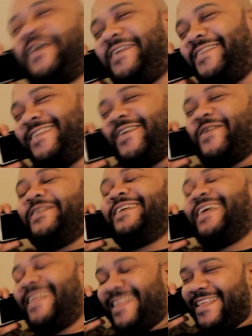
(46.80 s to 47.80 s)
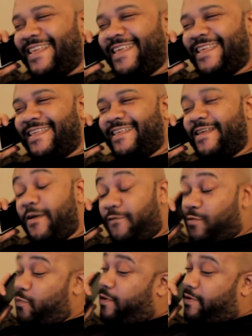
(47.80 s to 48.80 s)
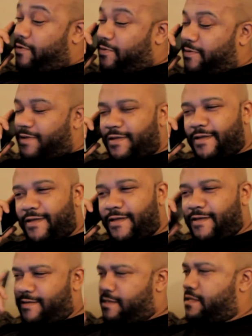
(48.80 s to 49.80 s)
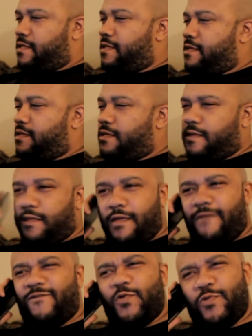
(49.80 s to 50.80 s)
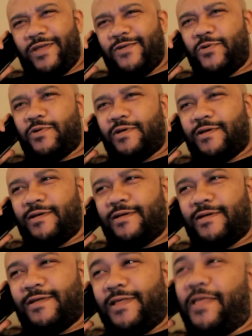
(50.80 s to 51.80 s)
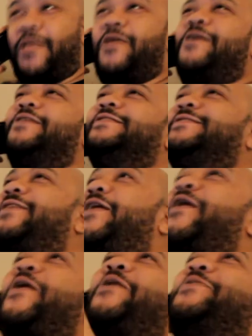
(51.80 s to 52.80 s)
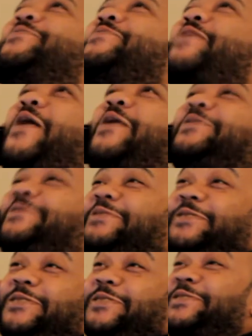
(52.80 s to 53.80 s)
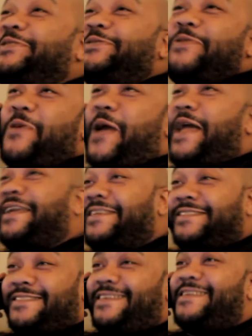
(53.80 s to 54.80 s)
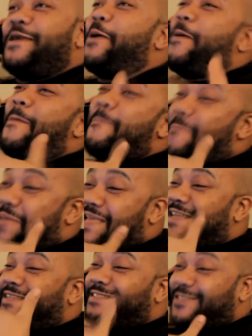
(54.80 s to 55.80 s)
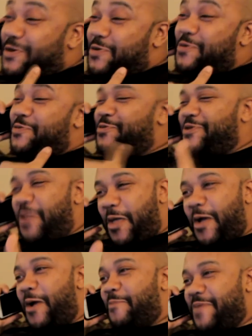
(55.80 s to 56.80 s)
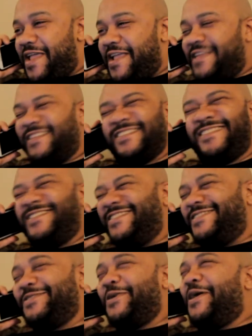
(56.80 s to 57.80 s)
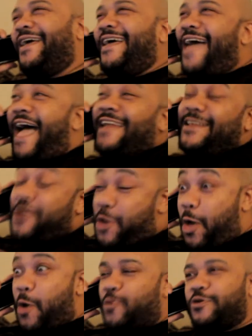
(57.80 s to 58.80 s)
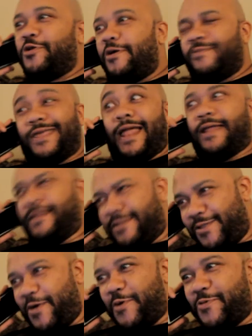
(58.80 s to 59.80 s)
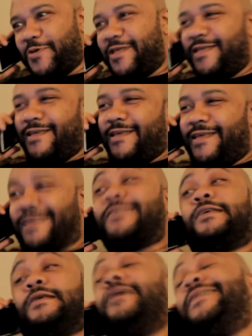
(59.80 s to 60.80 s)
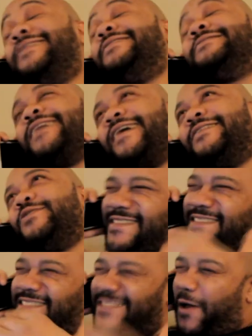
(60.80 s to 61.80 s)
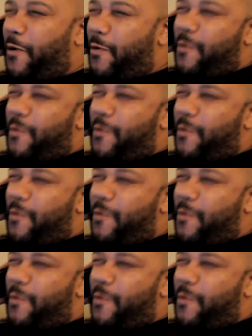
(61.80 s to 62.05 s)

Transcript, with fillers: Especially able to hear their voice and, you know, imagine what they look like and just match a voice with a face and get the real side of how they are. It's great. There's nothing wrong with them. It is the shit. So